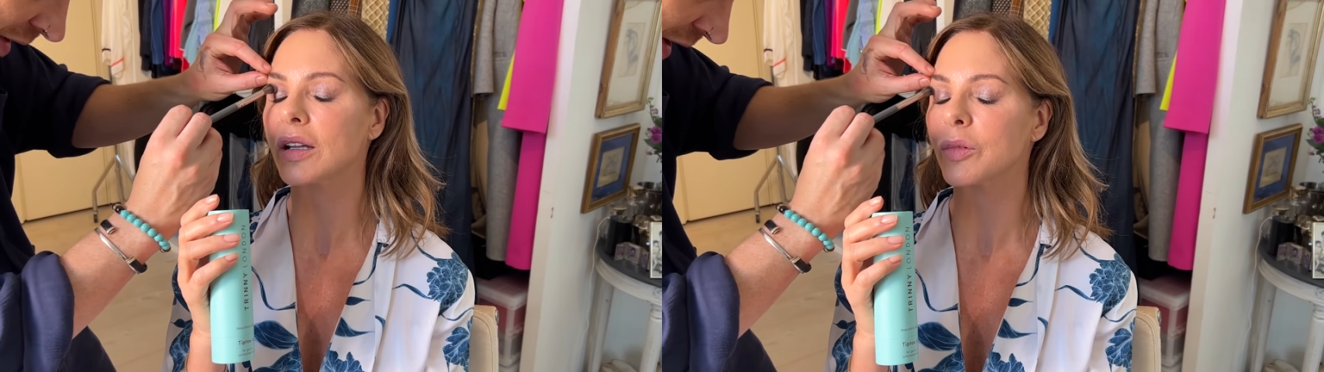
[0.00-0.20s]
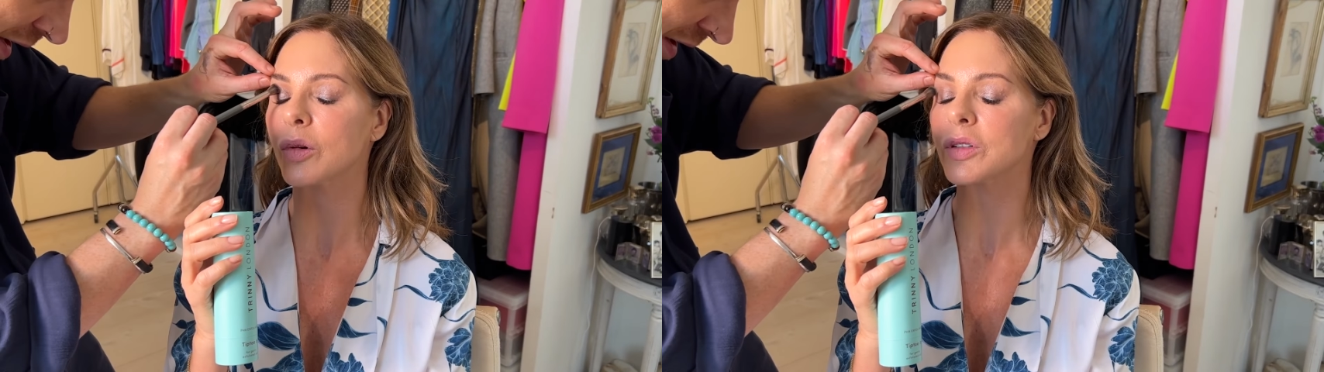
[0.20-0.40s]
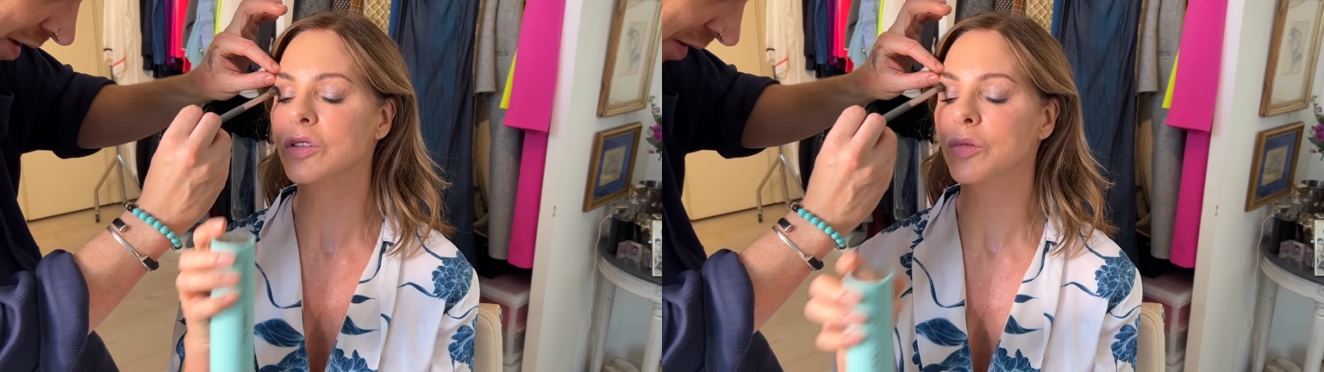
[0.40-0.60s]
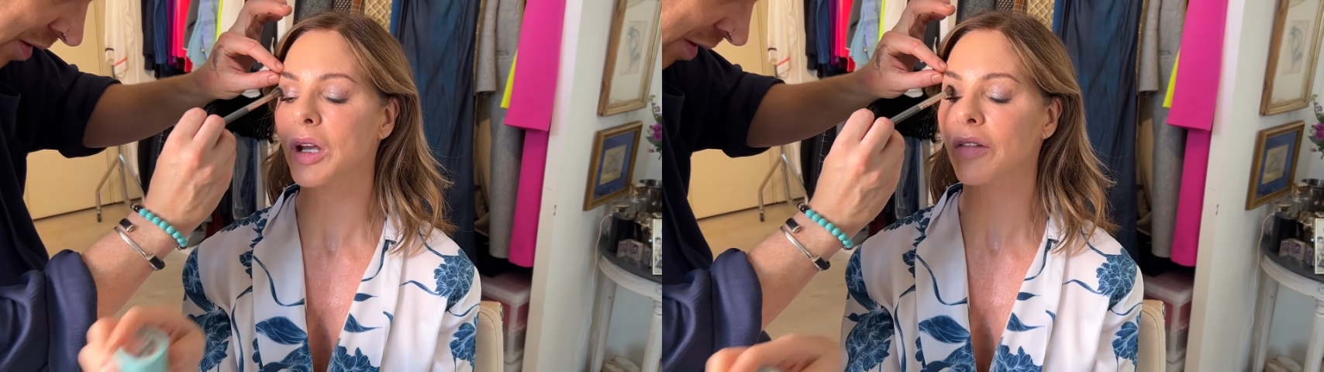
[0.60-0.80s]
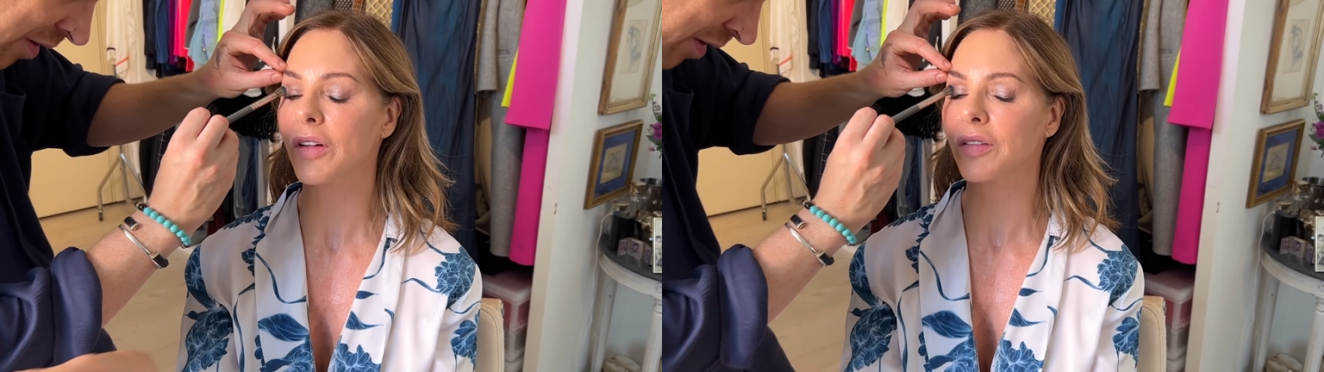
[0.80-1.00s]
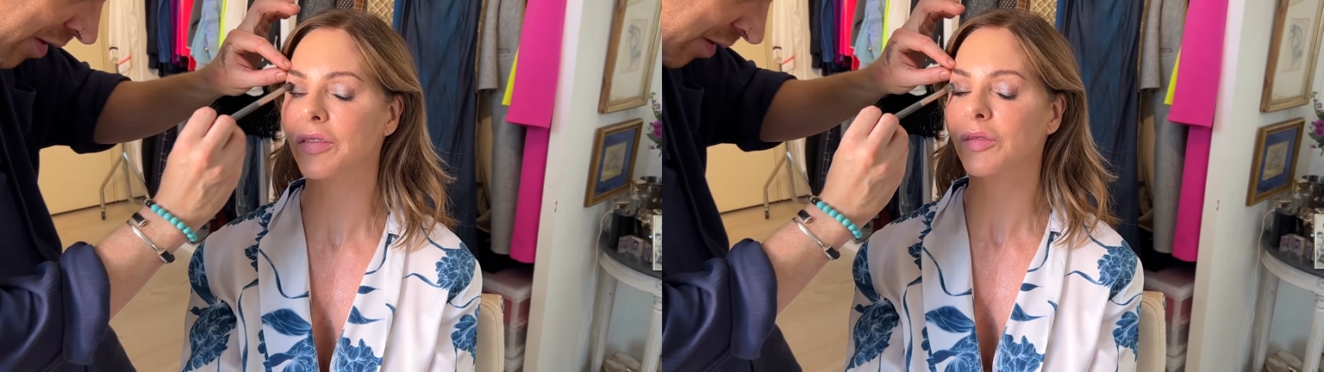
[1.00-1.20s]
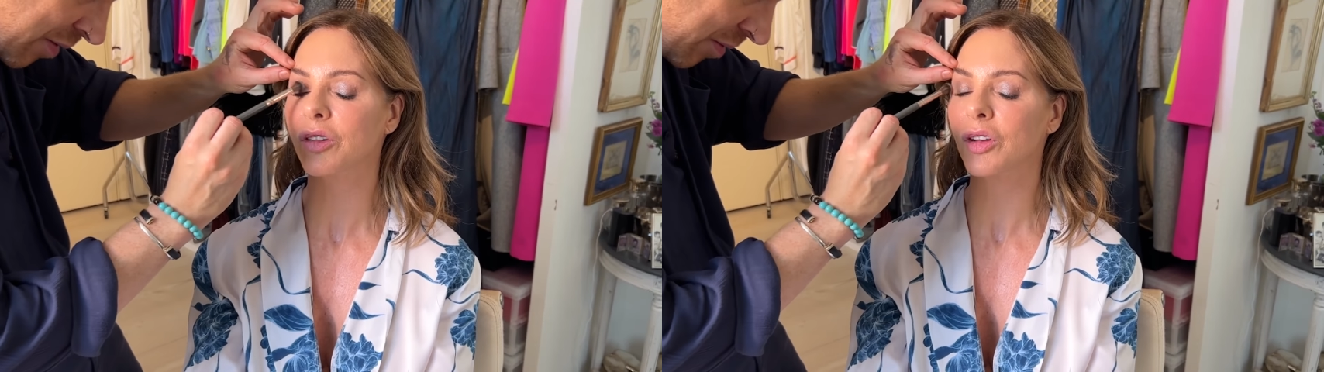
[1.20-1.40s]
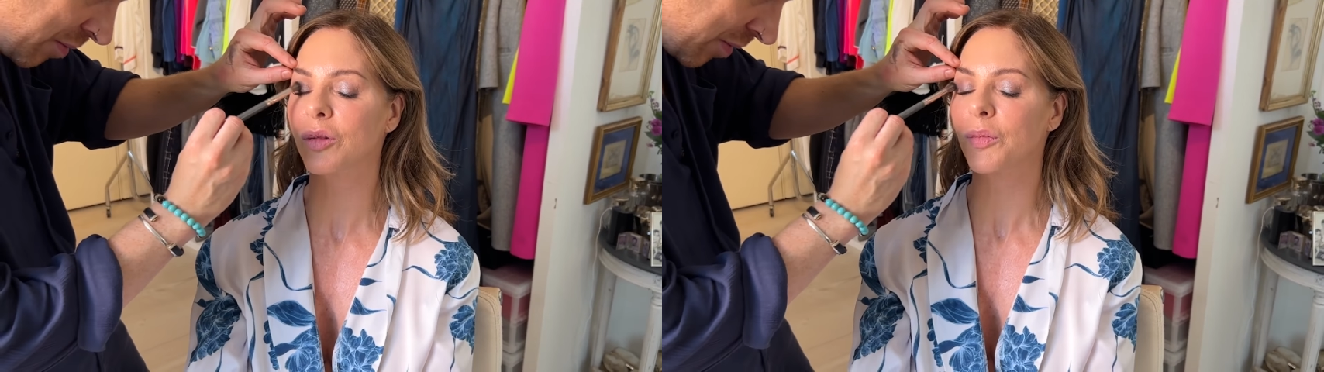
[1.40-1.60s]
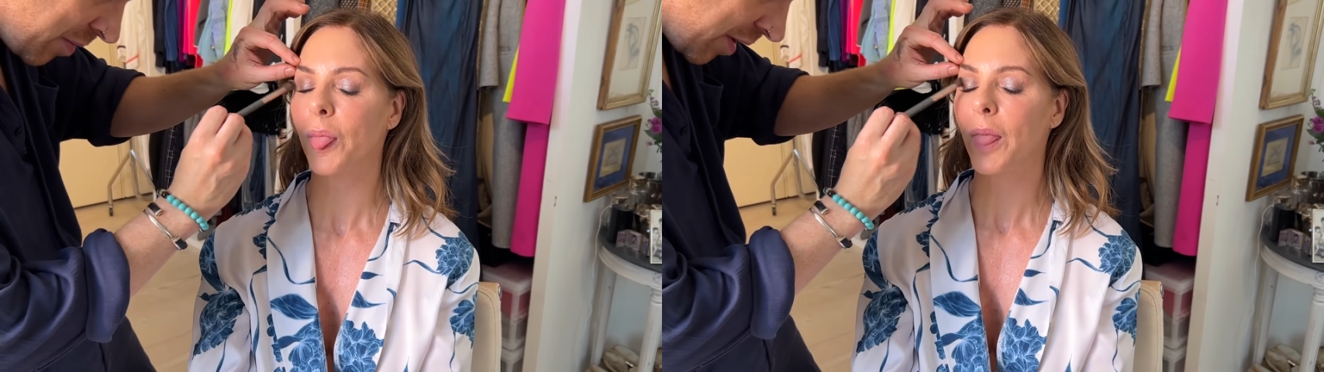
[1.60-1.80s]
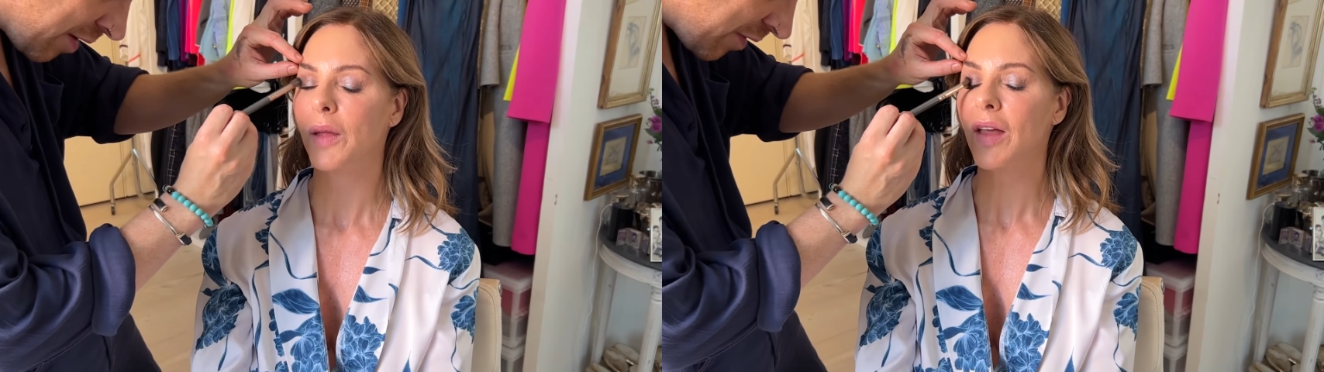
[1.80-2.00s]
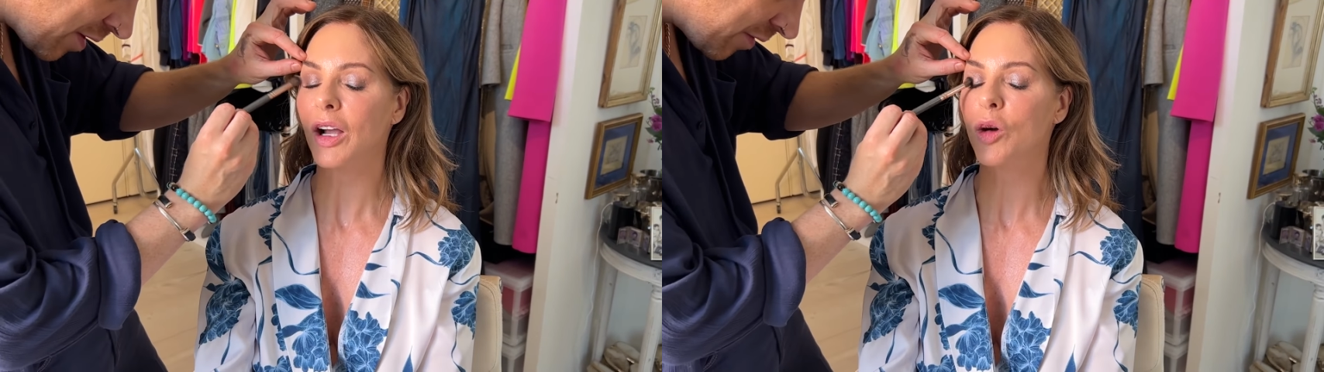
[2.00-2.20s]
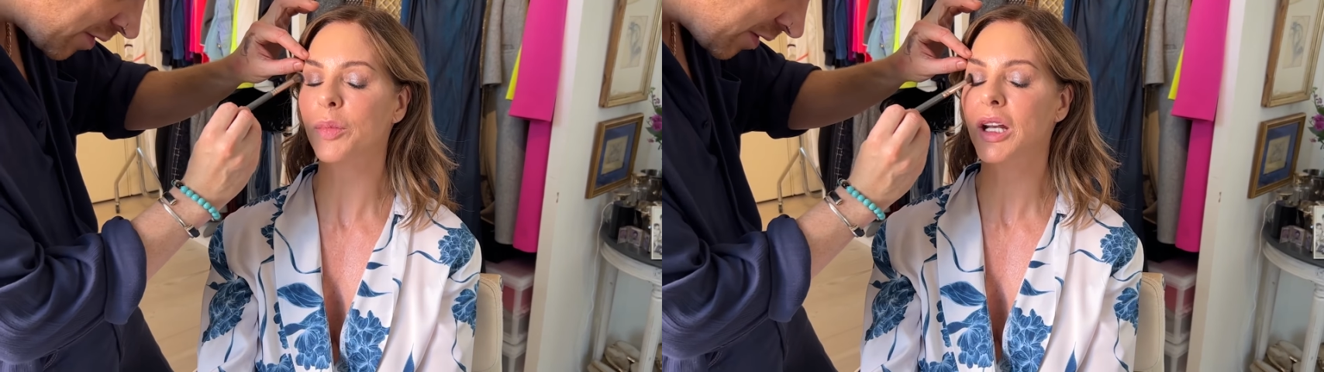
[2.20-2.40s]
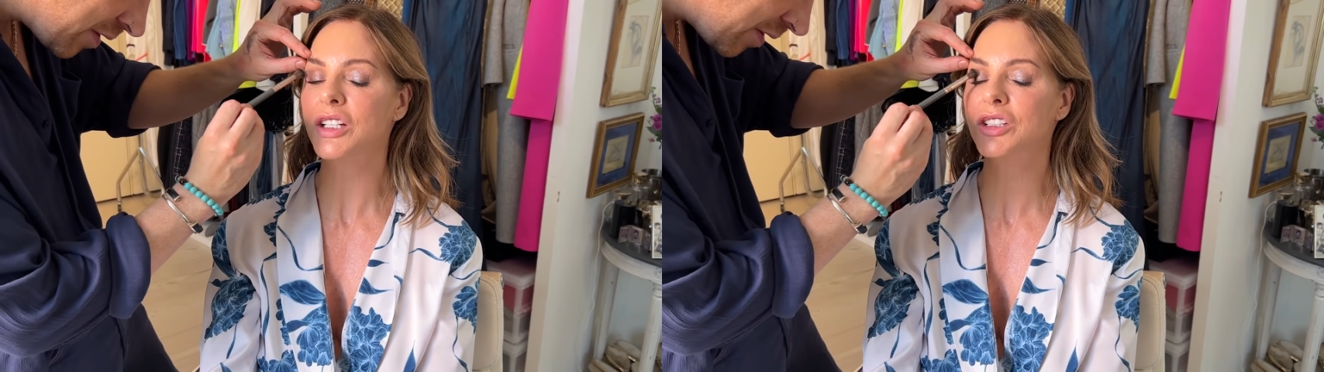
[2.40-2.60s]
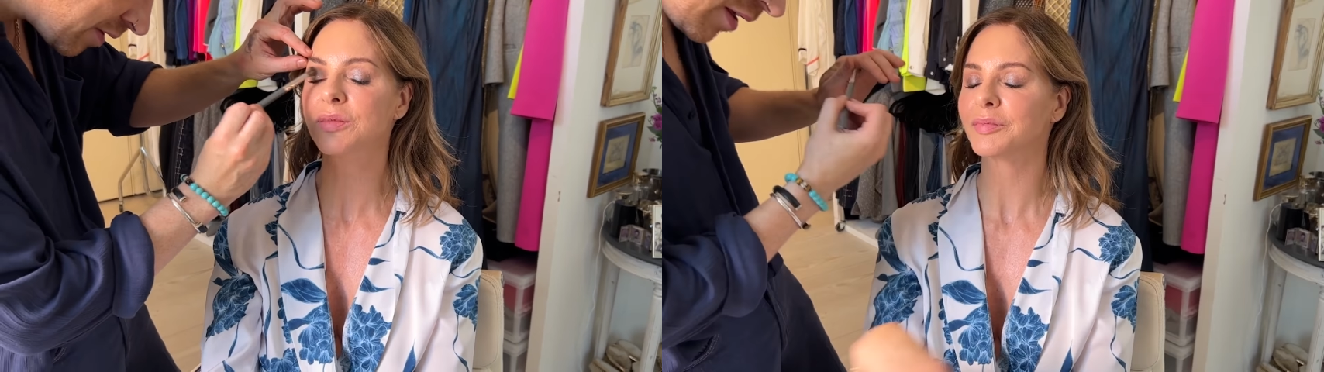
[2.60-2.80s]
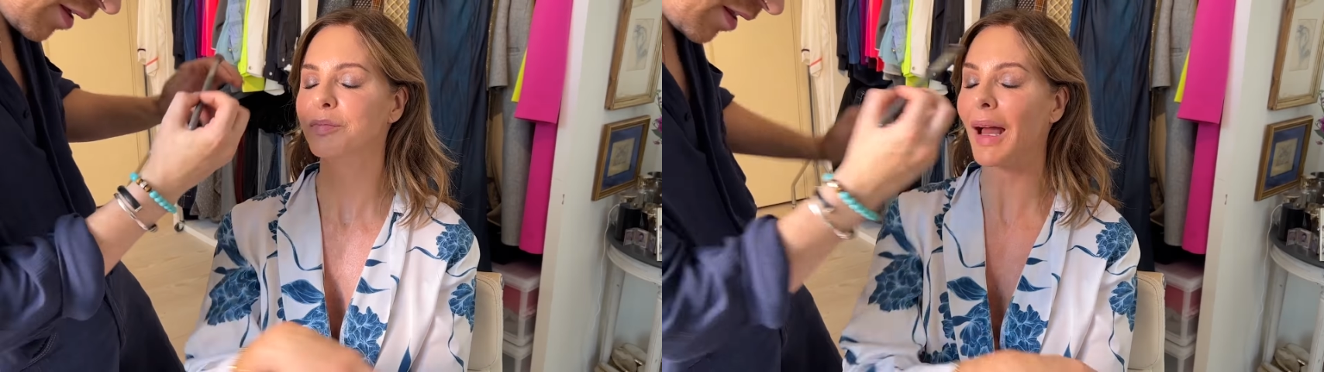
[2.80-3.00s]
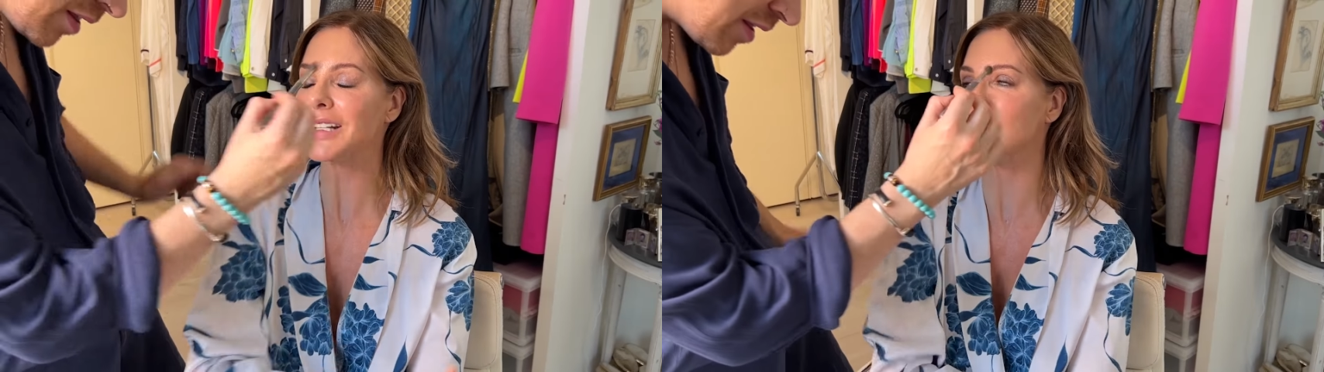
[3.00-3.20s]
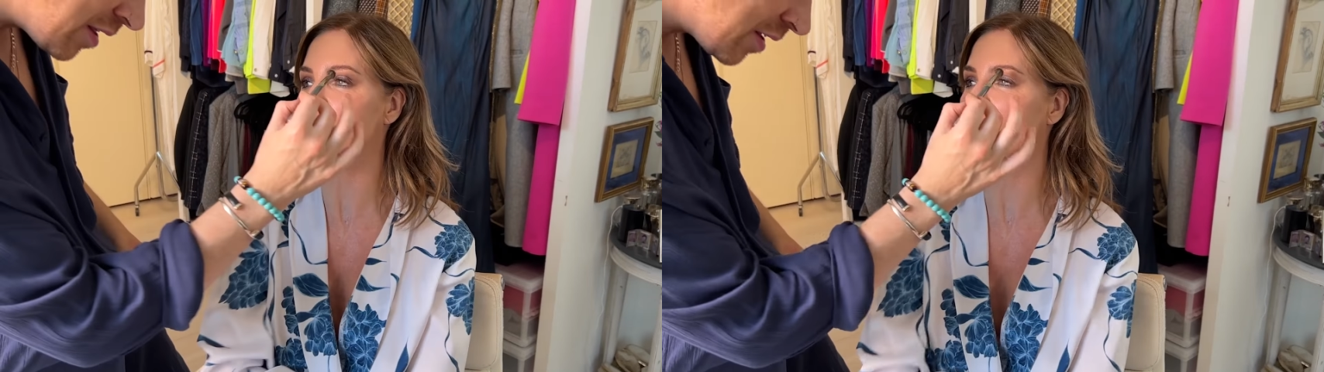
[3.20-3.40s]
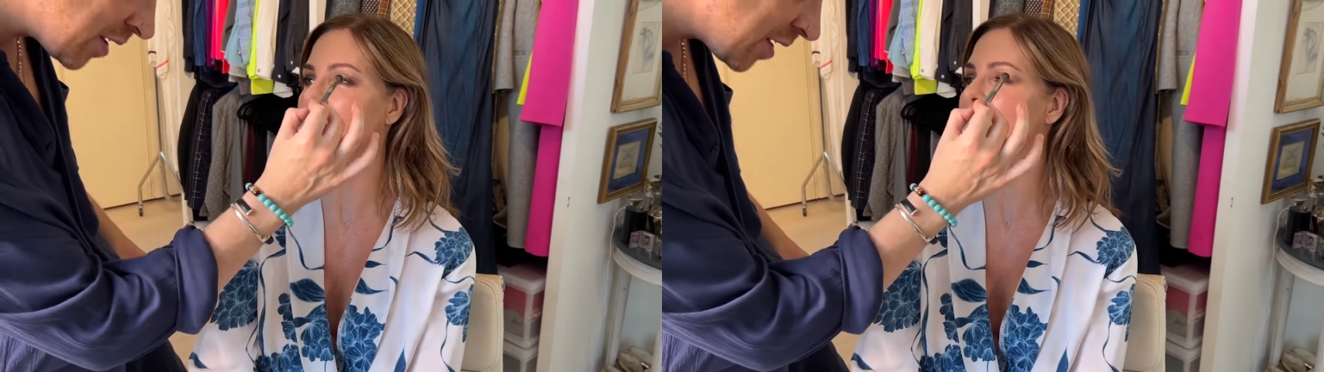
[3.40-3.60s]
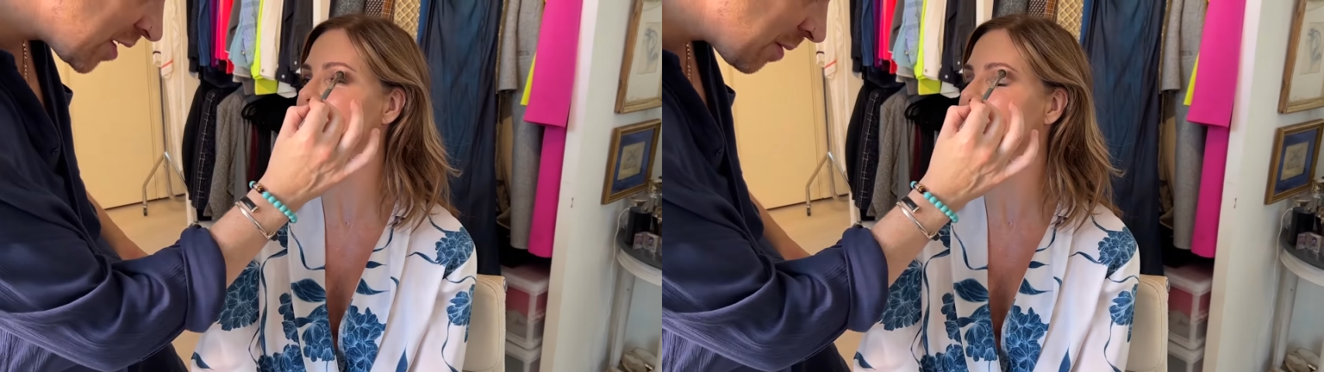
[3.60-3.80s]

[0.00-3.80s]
and then we went to BFF. So BFF. that combination, magic combination.